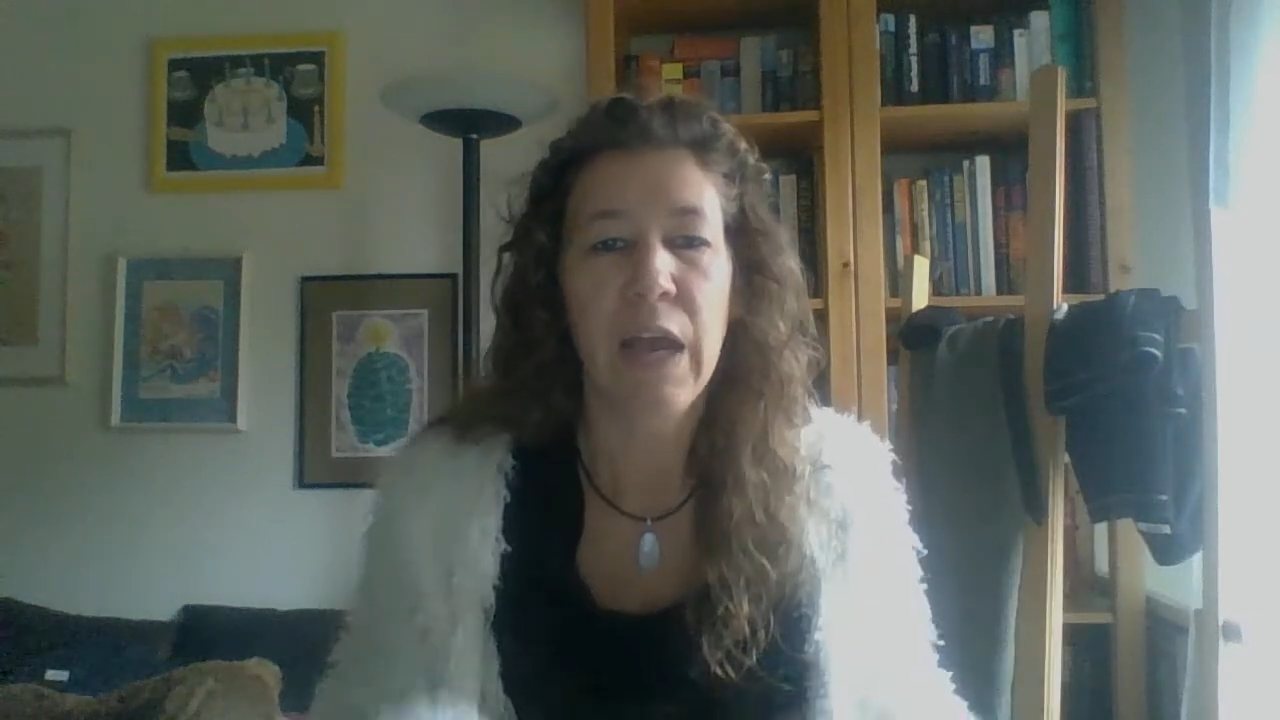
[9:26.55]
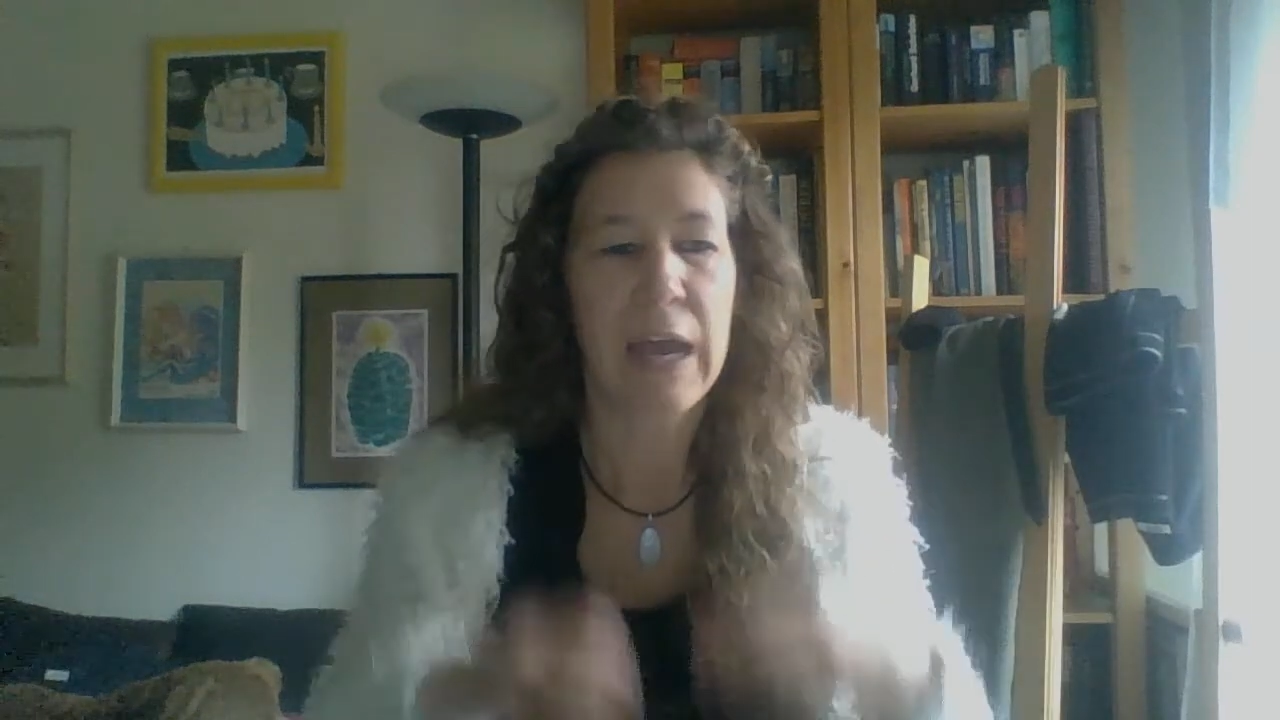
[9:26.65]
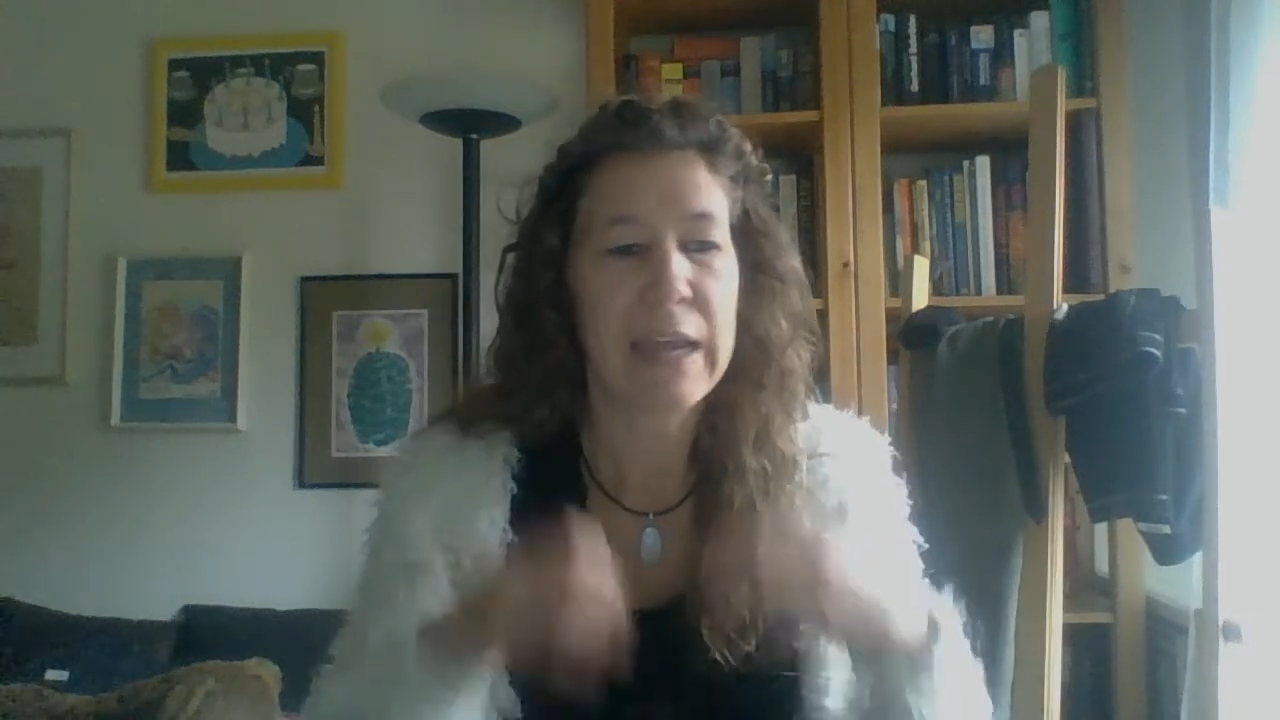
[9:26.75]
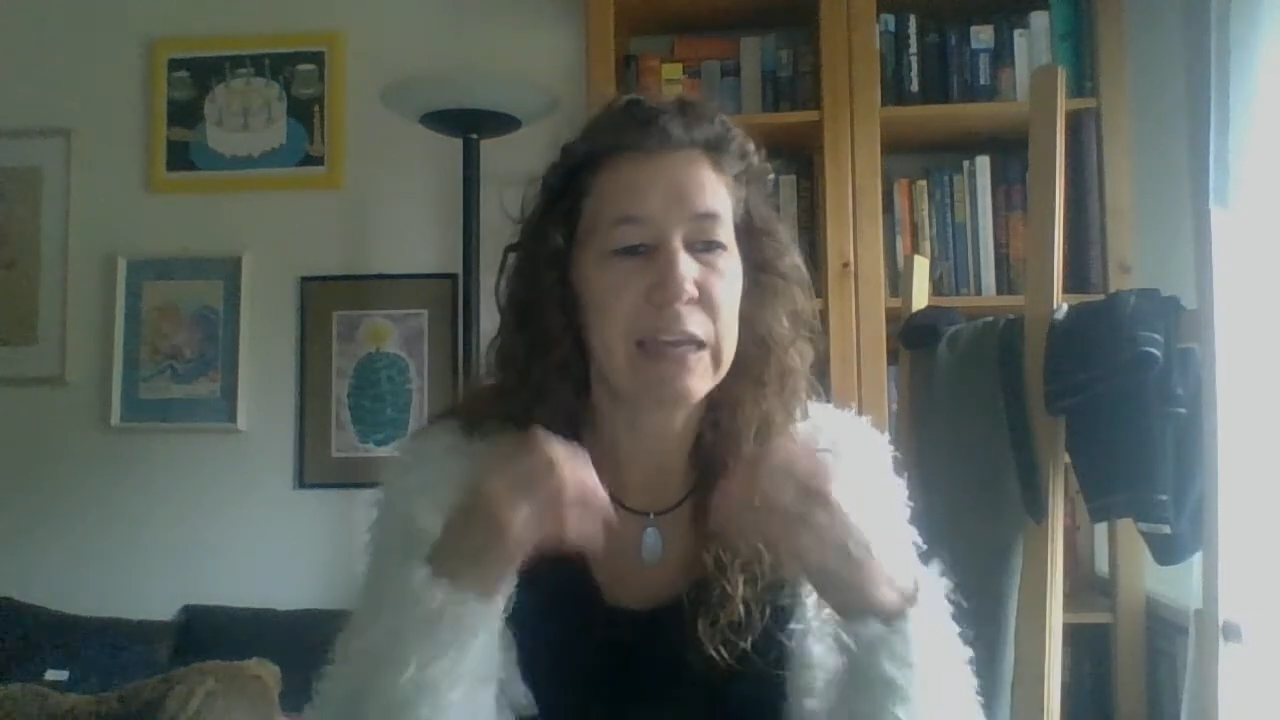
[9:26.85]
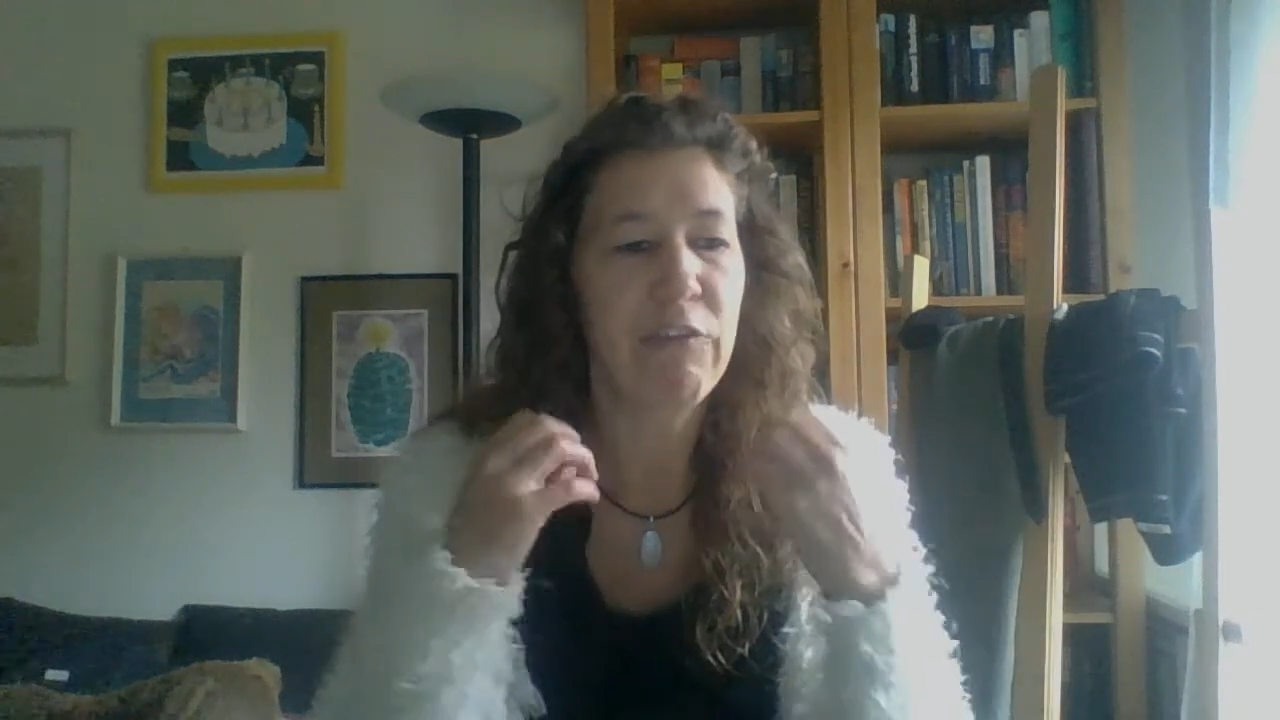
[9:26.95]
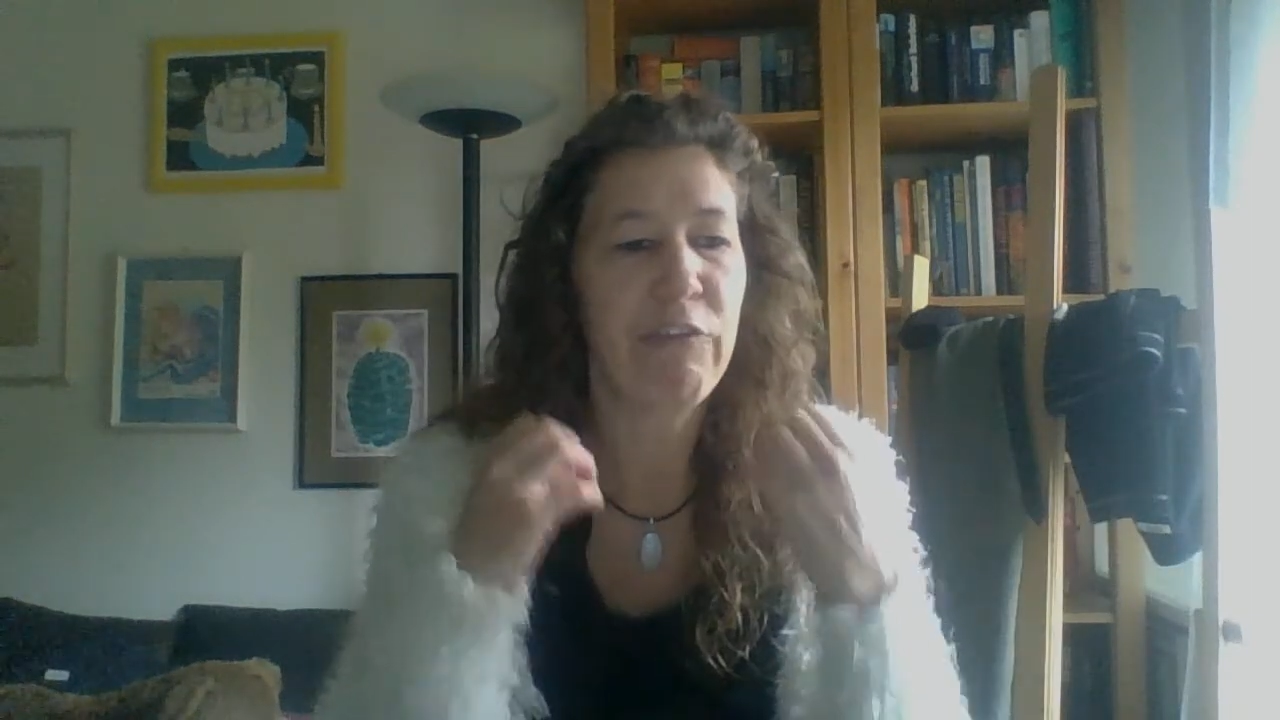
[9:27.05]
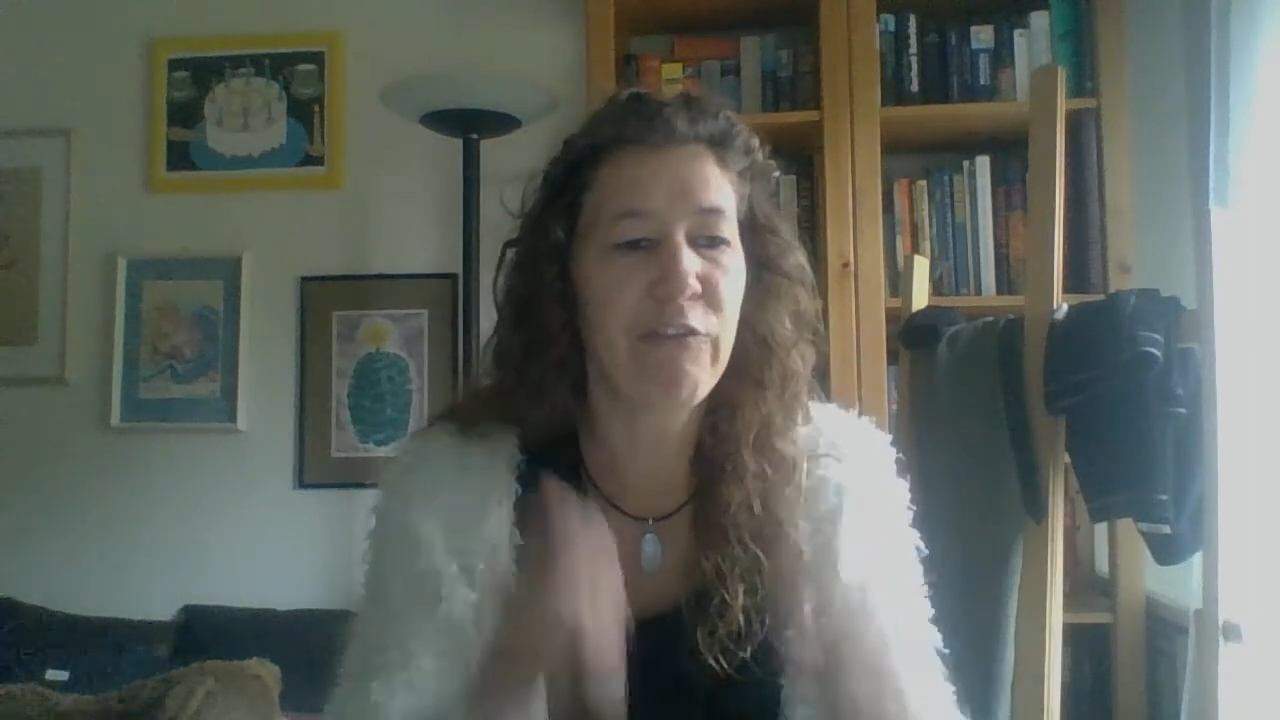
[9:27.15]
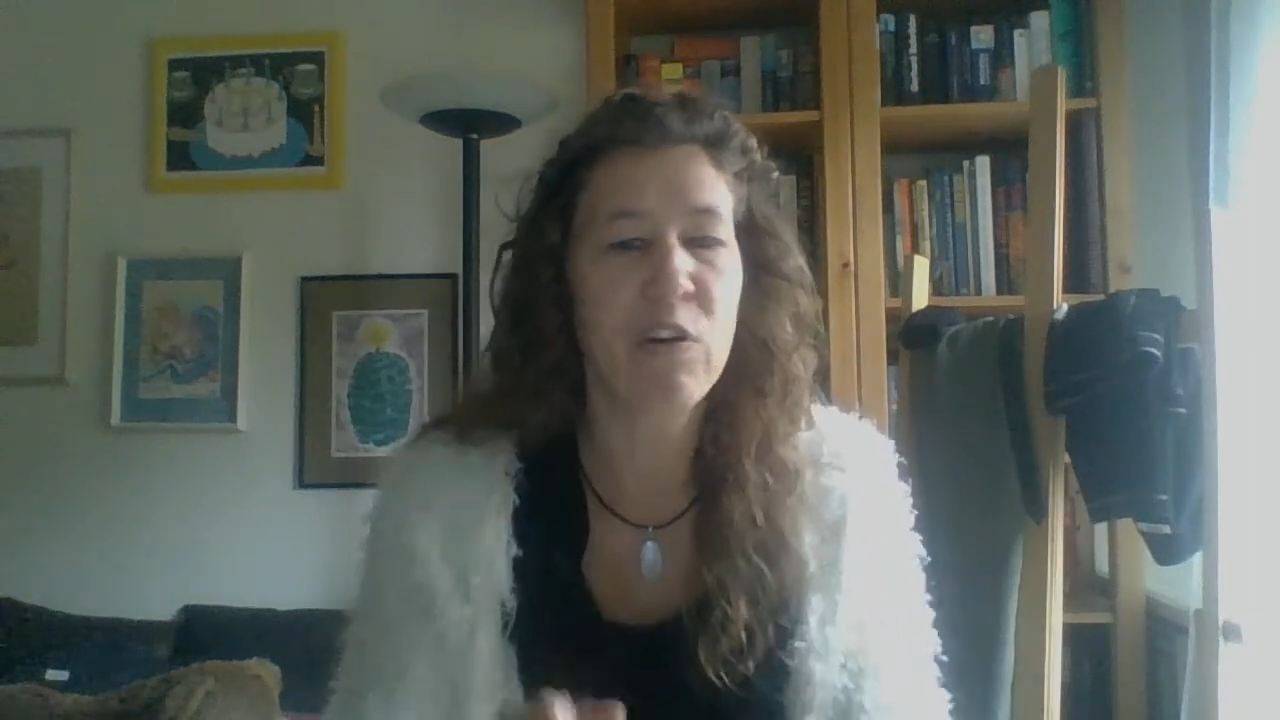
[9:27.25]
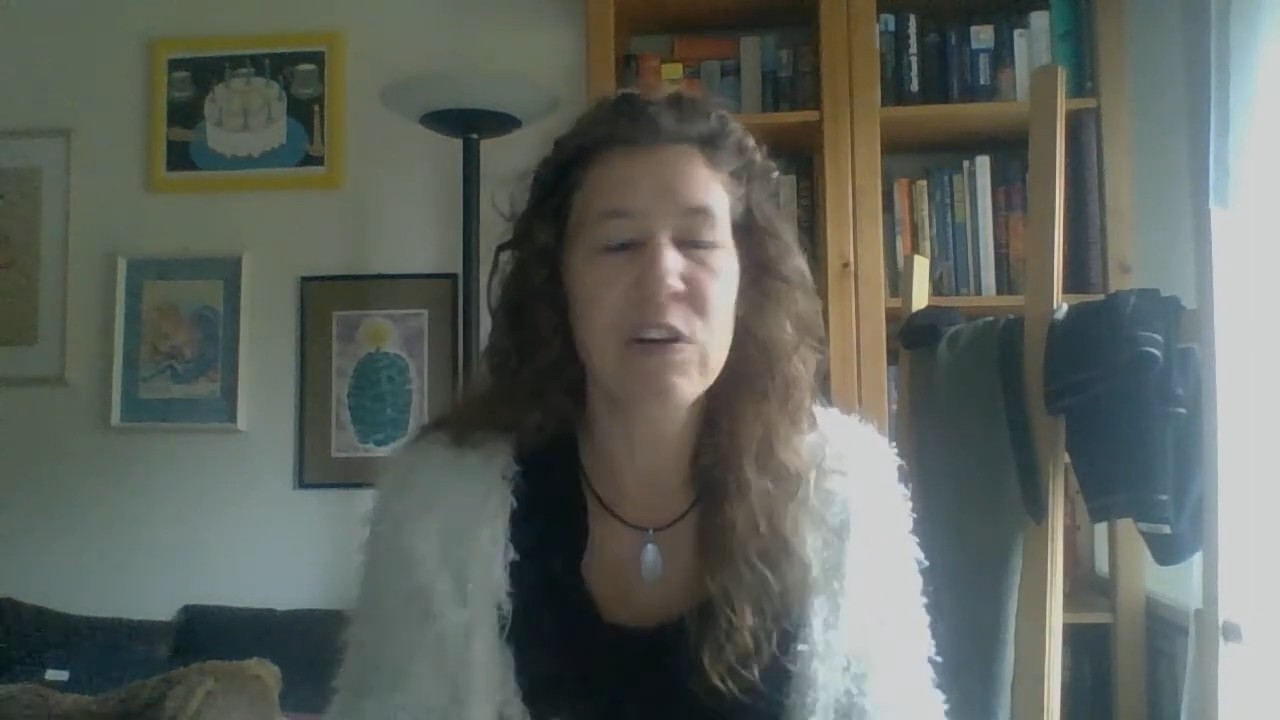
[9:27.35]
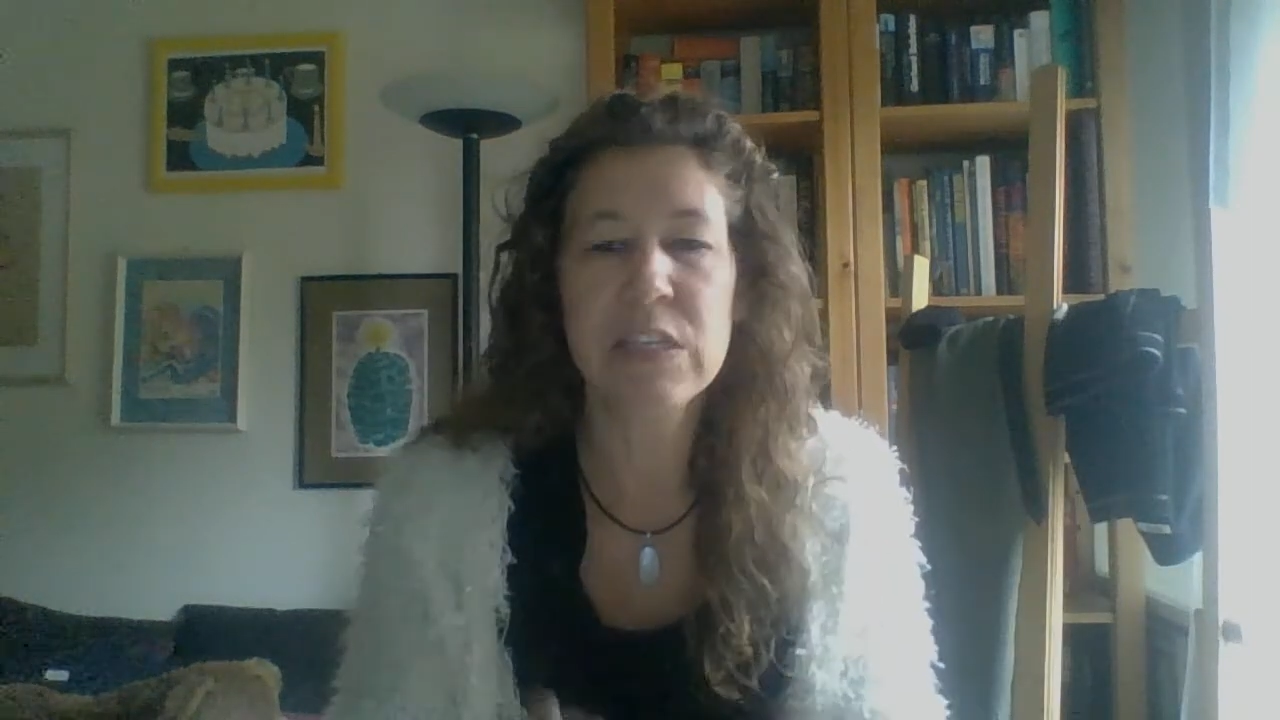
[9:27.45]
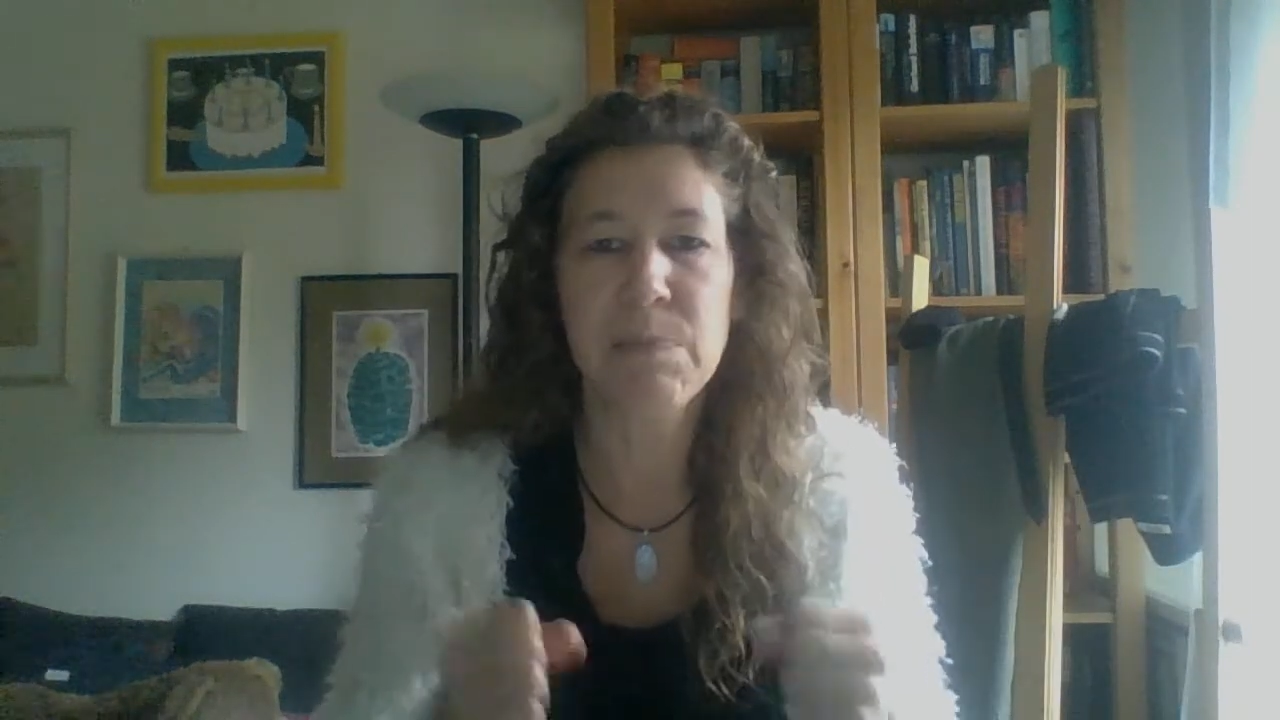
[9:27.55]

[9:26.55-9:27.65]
I can force